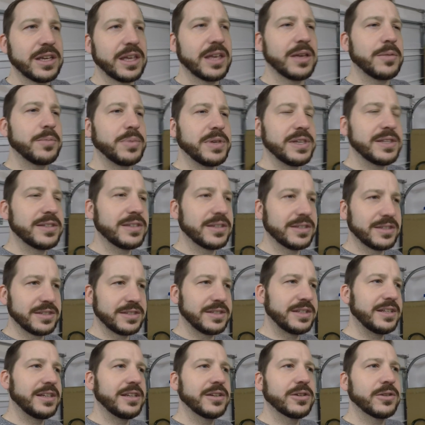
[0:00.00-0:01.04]
a piece of
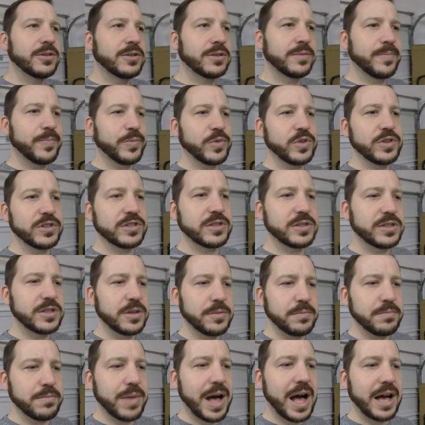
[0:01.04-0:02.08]
steel, just
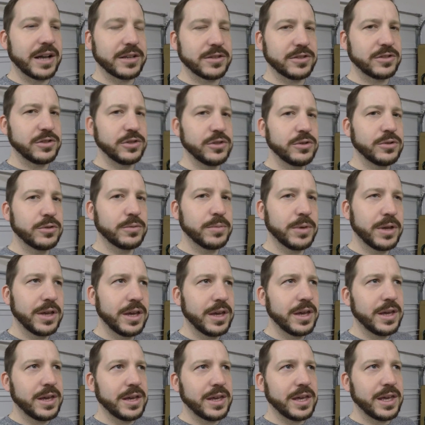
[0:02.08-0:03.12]
some box tube,
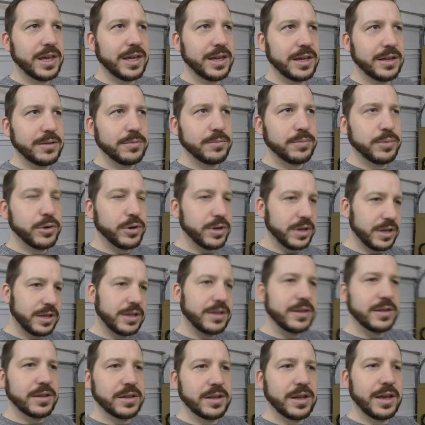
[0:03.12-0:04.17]
and put
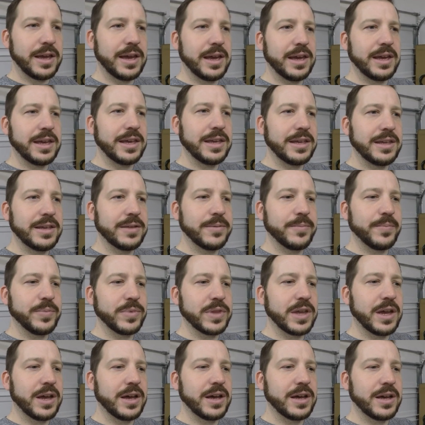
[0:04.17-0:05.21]
a
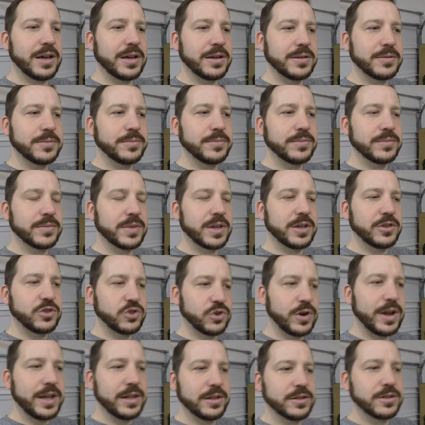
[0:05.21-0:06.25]

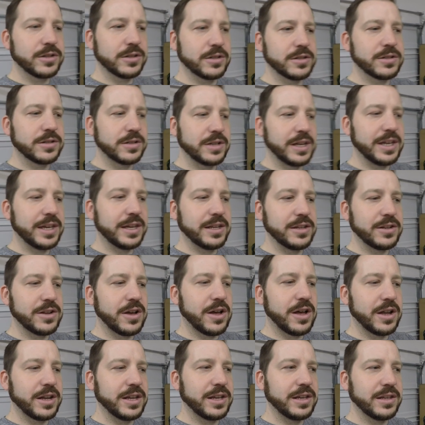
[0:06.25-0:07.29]
trailer end
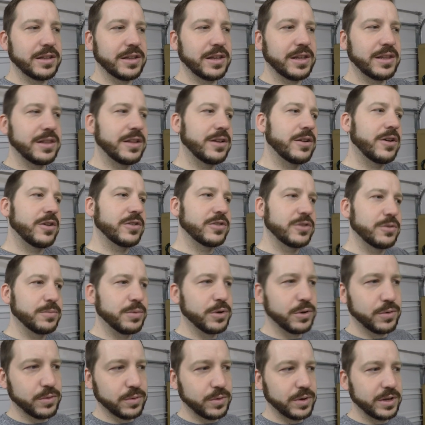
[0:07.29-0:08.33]
on it, and then also
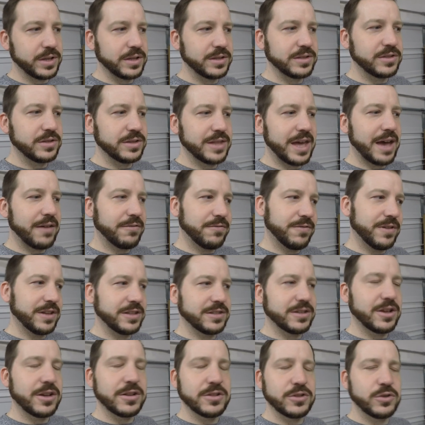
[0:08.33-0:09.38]
put one that
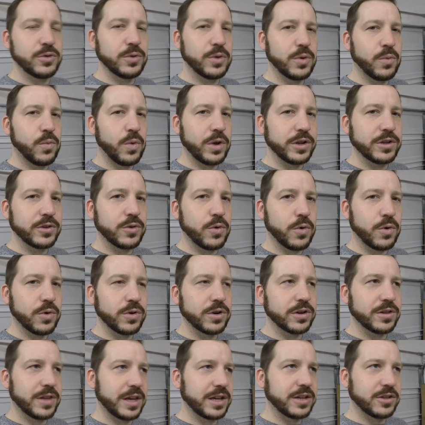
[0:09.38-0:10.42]
fits onto a
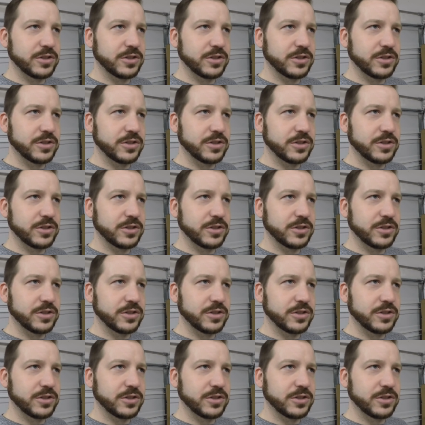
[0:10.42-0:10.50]
1/4, like a